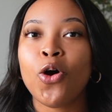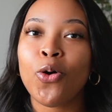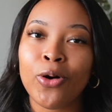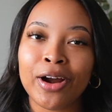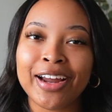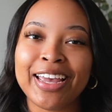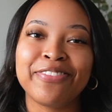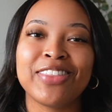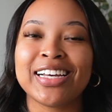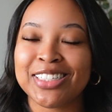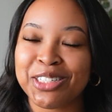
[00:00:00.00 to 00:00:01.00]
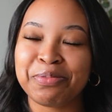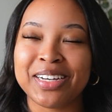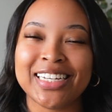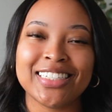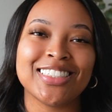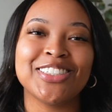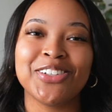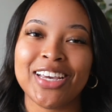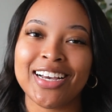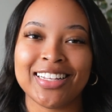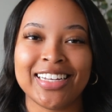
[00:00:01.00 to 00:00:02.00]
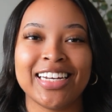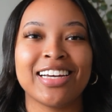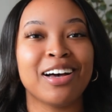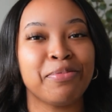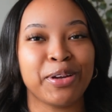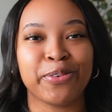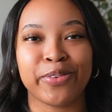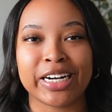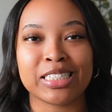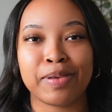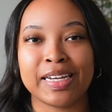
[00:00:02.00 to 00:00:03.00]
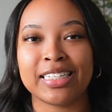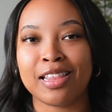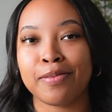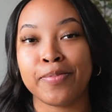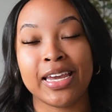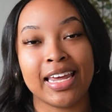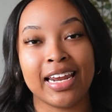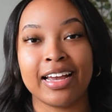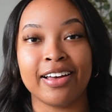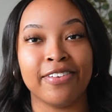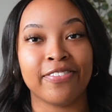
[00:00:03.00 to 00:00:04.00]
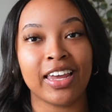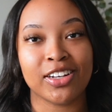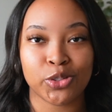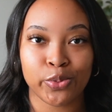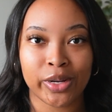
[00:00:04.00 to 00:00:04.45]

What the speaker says: or if that's too much, you can clean up your workspace at the beginning of each